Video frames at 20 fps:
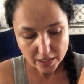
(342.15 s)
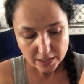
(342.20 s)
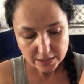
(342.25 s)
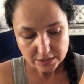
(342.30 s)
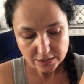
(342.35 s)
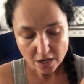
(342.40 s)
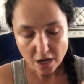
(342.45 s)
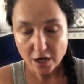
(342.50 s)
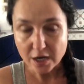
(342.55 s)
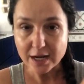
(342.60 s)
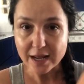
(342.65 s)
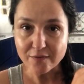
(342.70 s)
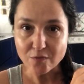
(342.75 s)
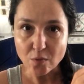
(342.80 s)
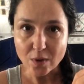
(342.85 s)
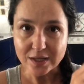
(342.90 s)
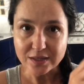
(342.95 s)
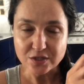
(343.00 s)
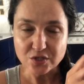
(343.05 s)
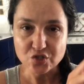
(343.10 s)
It's not gonna have
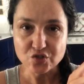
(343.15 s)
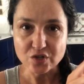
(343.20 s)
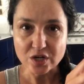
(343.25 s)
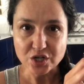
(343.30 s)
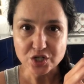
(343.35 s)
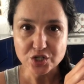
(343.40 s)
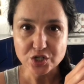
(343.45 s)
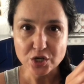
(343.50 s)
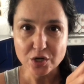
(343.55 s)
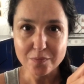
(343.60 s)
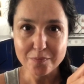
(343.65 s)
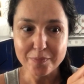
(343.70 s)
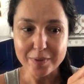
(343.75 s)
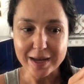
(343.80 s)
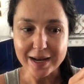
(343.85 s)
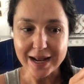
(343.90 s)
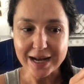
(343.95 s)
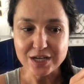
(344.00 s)
quite the structure, but